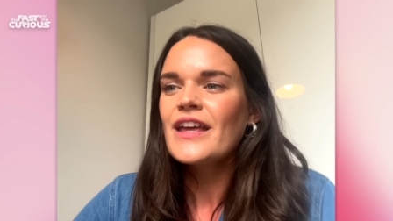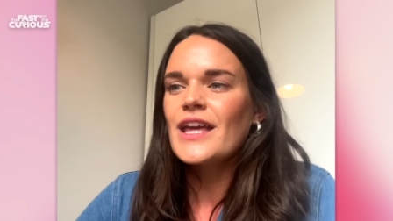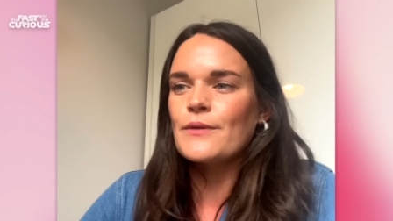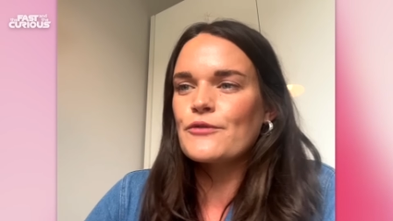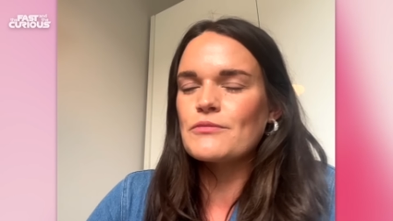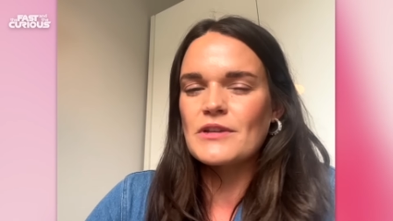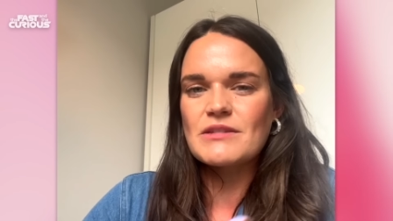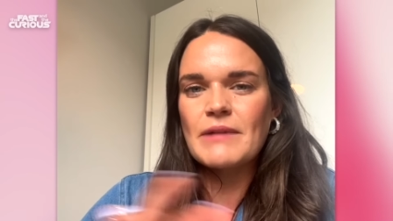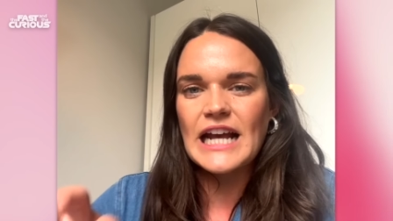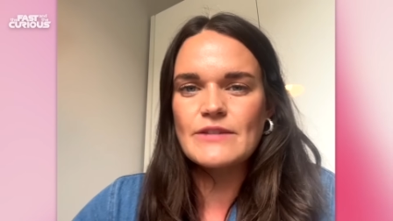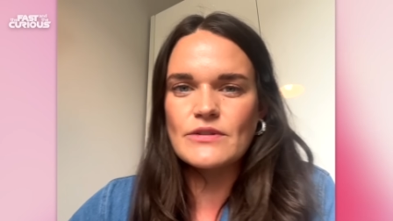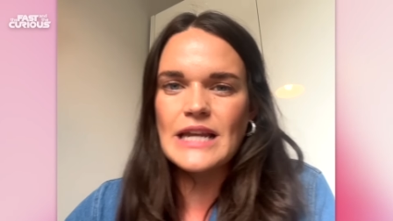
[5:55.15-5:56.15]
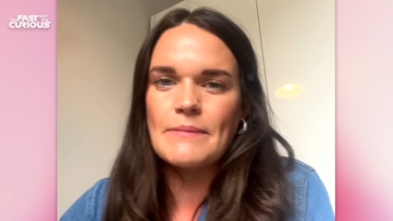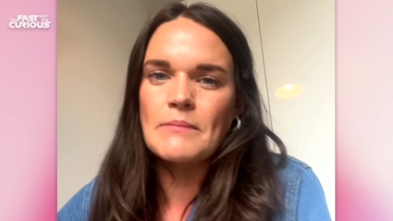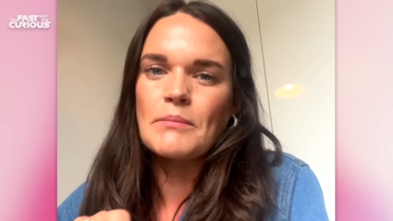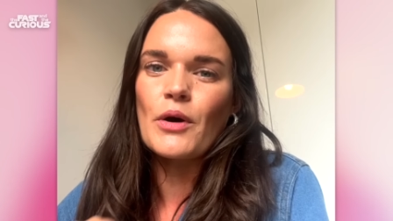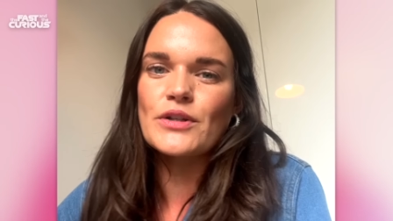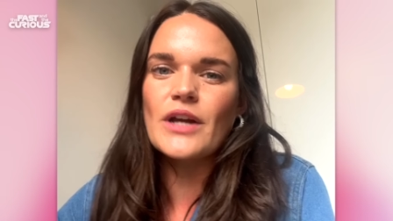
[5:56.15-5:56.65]
infamous Max
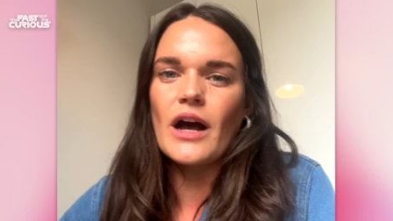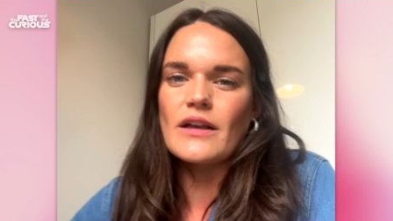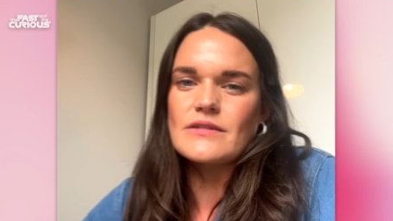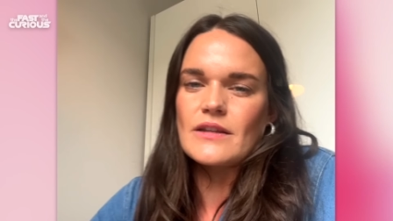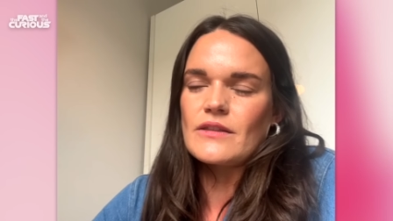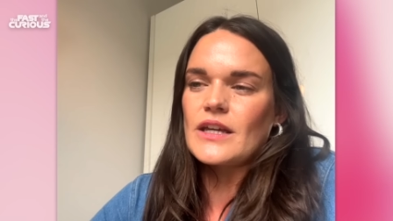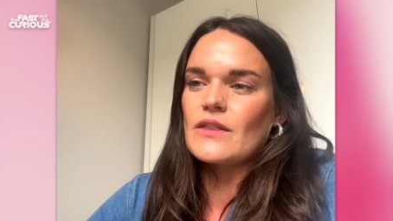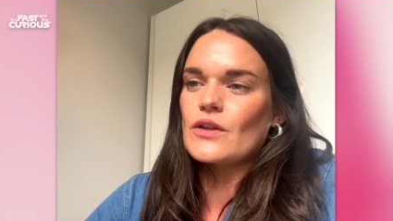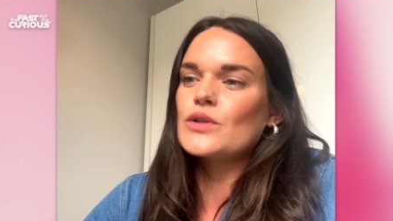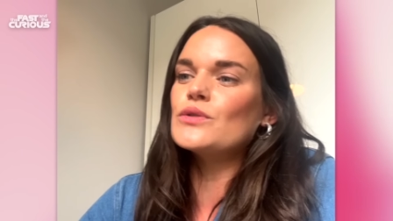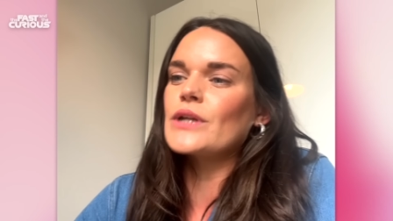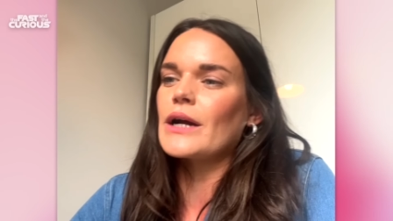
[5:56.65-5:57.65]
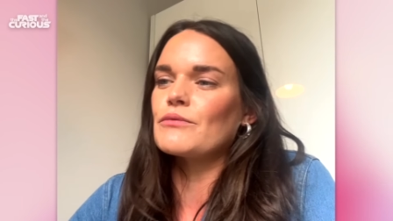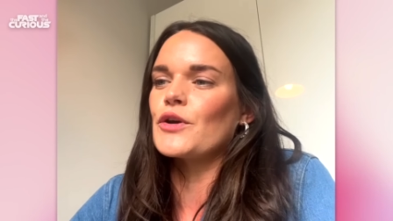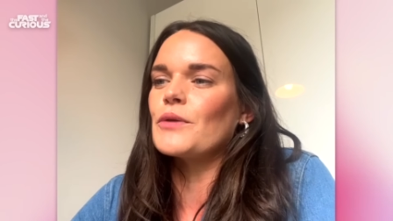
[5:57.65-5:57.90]
Verstappen podcast in the in the cool down